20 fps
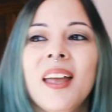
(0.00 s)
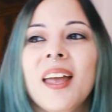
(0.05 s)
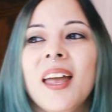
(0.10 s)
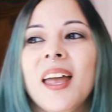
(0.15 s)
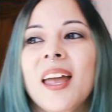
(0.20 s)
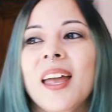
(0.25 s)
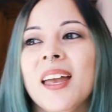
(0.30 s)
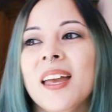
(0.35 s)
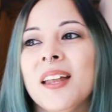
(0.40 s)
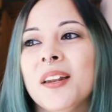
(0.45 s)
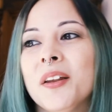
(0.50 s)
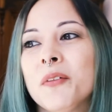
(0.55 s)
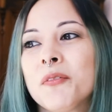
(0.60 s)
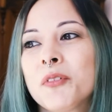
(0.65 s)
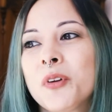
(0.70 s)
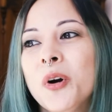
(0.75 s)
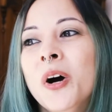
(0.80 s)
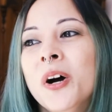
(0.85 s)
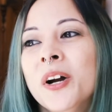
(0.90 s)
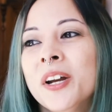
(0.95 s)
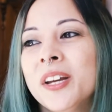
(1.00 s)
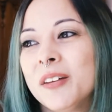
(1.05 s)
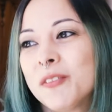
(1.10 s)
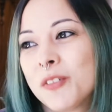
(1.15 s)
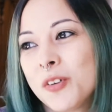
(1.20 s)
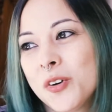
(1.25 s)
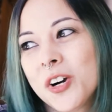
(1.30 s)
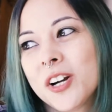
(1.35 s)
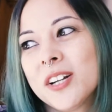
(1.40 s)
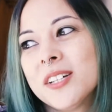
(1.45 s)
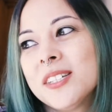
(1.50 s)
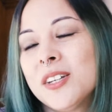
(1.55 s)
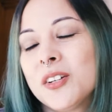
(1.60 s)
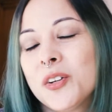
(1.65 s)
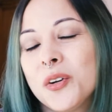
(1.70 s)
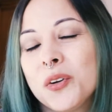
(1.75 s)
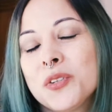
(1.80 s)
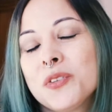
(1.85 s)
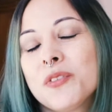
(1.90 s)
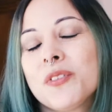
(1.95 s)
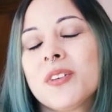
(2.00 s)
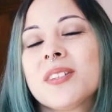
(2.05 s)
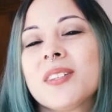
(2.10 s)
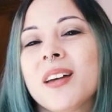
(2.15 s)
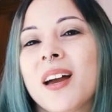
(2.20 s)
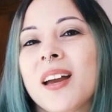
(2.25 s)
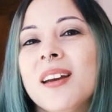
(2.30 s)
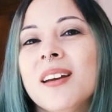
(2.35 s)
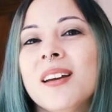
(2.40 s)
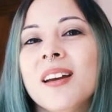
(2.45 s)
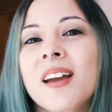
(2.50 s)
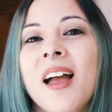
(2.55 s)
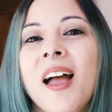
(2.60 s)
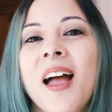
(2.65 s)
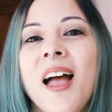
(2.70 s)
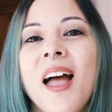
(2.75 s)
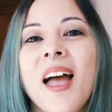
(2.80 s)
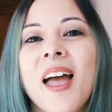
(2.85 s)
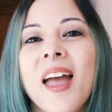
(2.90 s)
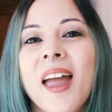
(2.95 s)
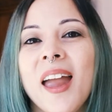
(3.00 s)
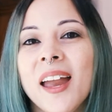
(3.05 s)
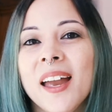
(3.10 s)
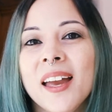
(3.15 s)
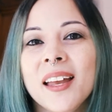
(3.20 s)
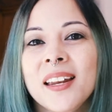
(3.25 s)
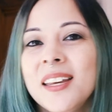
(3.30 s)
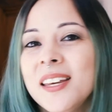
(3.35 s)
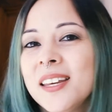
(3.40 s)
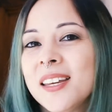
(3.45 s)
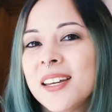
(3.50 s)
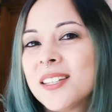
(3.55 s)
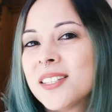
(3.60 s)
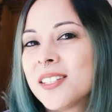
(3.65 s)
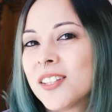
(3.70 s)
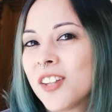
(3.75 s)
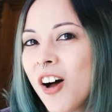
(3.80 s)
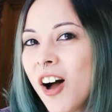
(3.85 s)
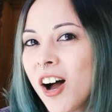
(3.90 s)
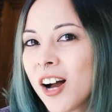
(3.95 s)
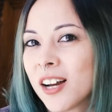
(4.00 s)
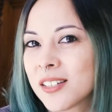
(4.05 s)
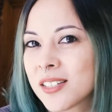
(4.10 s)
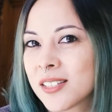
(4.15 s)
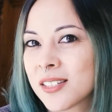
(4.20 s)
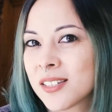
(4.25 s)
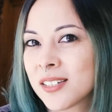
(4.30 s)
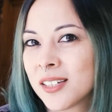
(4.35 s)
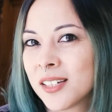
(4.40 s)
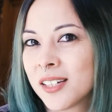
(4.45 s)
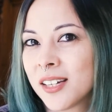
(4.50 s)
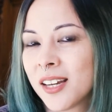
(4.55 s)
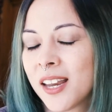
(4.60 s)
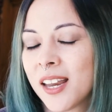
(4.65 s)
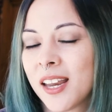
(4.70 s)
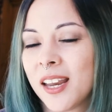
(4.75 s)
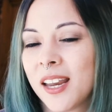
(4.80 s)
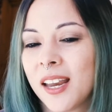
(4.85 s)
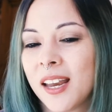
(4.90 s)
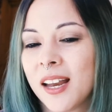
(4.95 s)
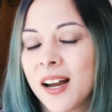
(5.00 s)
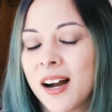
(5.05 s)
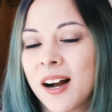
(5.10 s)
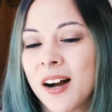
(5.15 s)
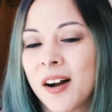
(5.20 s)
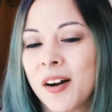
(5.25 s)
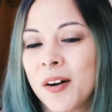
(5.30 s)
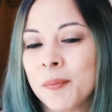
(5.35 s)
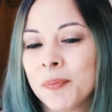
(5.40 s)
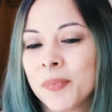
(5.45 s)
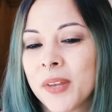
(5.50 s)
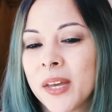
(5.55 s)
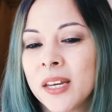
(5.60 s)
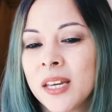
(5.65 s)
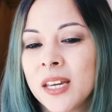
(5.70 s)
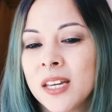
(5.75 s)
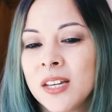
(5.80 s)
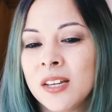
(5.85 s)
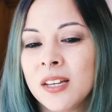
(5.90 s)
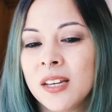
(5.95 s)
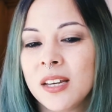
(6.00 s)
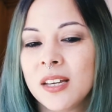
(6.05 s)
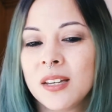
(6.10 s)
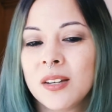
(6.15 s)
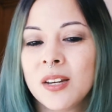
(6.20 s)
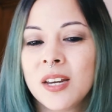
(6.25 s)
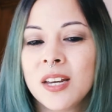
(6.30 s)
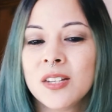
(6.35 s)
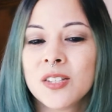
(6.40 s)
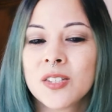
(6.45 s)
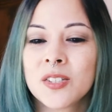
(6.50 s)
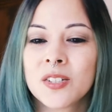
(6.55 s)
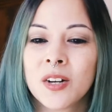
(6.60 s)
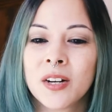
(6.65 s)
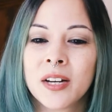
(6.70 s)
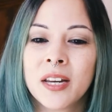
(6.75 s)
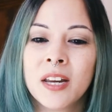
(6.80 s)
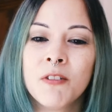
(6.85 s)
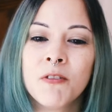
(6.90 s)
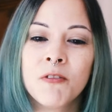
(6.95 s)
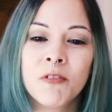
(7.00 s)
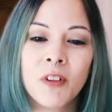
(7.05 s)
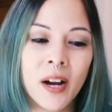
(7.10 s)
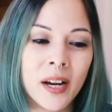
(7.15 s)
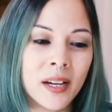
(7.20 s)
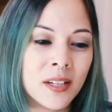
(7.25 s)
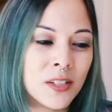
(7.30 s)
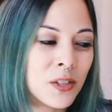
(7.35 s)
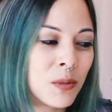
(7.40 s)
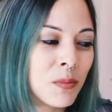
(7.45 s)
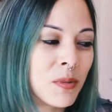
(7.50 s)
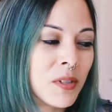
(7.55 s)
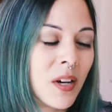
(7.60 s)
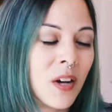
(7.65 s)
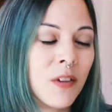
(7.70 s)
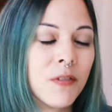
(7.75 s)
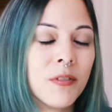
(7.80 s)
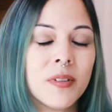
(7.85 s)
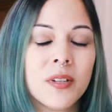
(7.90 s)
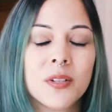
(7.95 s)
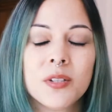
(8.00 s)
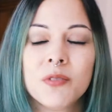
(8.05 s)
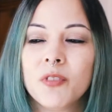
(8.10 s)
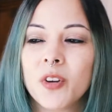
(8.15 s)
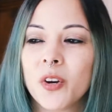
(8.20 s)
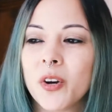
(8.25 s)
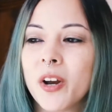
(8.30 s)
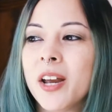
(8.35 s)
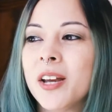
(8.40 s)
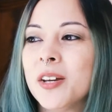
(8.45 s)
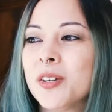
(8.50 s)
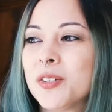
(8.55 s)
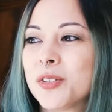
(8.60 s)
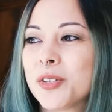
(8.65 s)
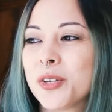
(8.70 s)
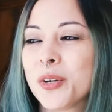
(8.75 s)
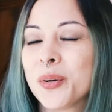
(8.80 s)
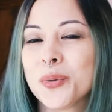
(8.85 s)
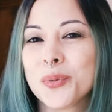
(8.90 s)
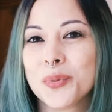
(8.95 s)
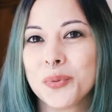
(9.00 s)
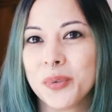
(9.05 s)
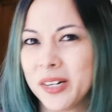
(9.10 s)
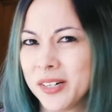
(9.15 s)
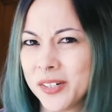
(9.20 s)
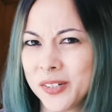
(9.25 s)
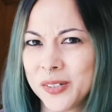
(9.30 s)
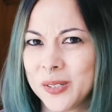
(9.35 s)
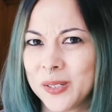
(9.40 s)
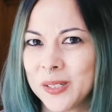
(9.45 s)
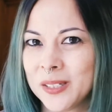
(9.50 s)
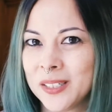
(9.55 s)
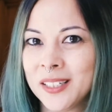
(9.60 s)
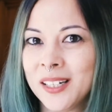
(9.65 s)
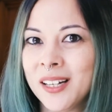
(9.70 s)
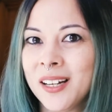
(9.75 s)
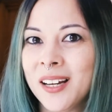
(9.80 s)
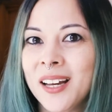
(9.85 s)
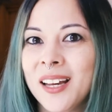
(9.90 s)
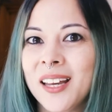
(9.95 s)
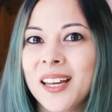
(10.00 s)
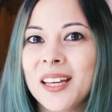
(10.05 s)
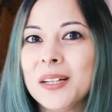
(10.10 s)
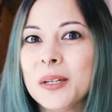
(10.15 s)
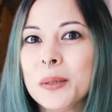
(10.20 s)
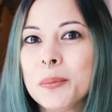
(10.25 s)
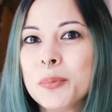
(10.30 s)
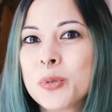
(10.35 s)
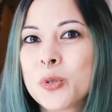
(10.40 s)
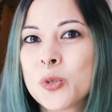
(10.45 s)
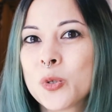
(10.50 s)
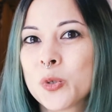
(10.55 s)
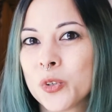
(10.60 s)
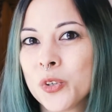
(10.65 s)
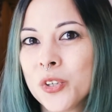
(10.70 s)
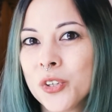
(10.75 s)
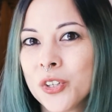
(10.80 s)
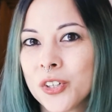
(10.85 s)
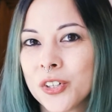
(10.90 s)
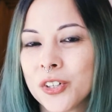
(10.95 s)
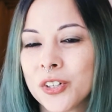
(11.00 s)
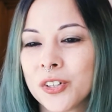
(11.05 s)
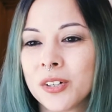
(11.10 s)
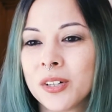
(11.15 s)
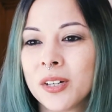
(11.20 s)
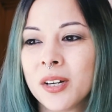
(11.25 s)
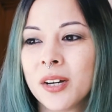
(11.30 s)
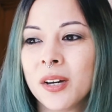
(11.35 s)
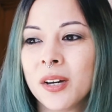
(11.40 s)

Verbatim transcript: And of course, of course he goes for this hike and he gets lost. Um, he he start he finds himself in this very surreal and absurd